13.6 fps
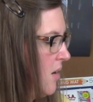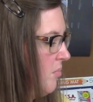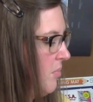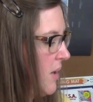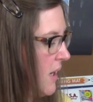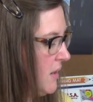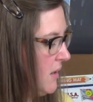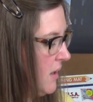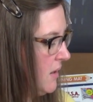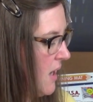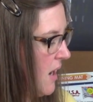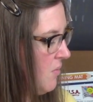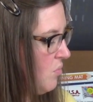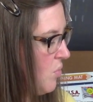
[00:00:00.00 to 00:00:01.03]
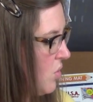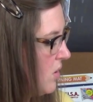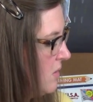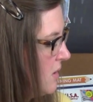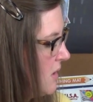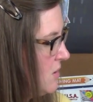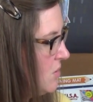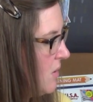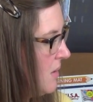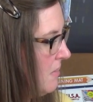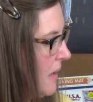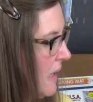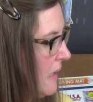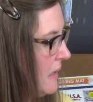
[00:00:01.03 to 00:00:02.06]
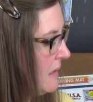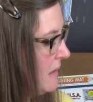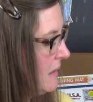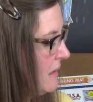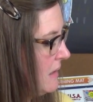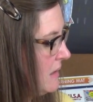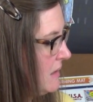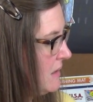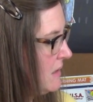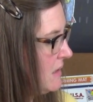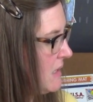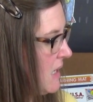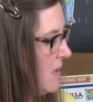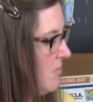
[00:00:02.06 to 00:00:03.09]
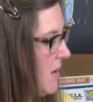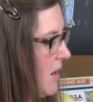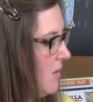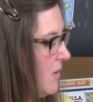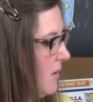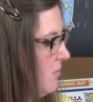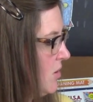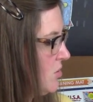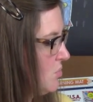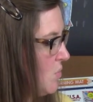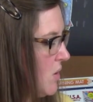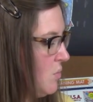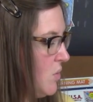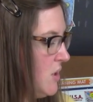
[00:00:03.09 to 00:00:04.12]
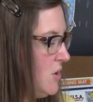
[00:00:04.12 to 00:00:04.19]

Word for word: but i think they have more of these so i might see about if there's one with